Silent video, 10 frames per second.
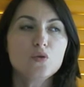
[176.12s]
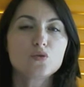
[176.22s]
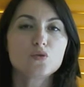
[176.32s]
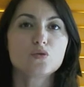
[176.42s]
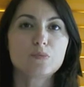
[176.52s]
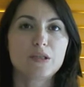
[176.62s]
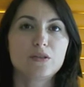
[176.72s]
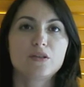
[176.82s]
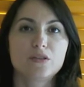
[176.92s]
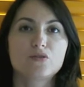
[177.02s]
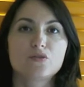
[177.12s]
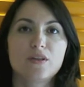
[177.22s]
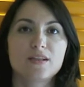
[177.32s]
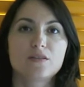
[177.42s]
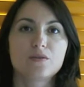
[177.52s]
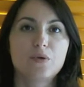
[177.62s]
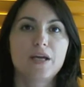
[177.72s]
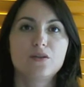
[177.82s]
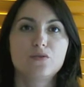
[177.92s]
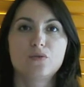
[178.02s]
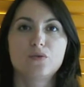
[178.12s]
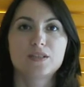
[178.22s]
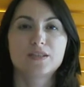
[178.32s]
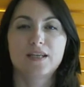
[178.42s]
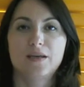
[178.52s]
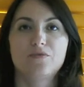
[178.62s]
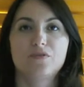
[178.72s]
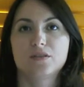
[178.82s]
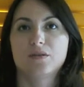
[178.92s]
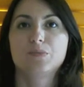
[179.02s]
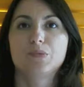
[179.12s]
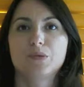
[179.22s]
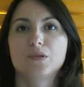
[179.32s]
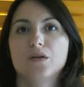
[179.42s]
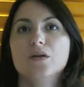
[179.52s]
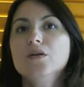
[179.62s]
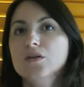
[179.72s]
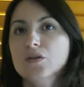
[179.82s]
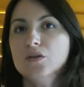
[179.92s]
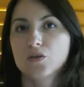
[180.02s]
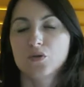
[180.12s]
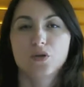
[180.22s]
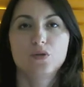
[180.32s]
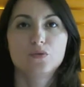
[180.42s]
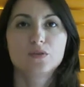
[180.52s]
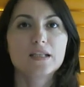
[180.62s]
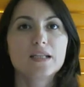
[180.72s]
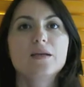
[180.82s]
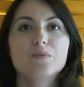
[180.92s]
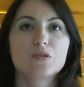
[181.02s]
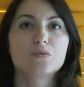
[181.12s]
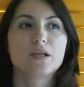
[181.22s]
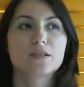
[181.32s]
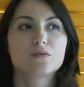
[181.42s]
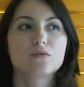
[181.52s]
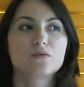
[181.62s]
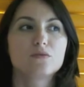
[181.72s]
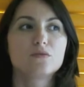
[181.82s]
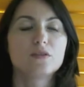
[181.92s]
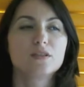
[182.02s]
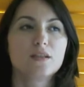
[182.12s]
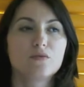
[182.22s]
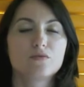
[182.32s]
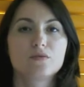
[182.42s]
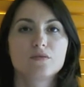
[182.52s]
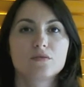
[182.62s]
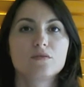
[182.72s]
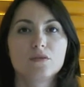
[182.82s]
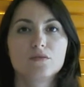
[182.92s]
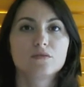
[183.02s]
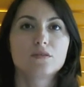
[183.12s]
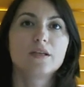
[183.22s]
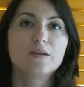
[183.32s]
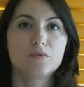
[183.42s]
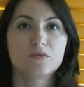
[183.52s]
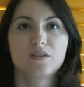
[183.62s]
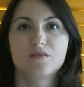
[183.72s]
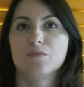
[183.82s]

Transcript: soon my daughter understood that's a way to escape. For example, going to sleep, she would ask to, instead of going to sleep, to stay on the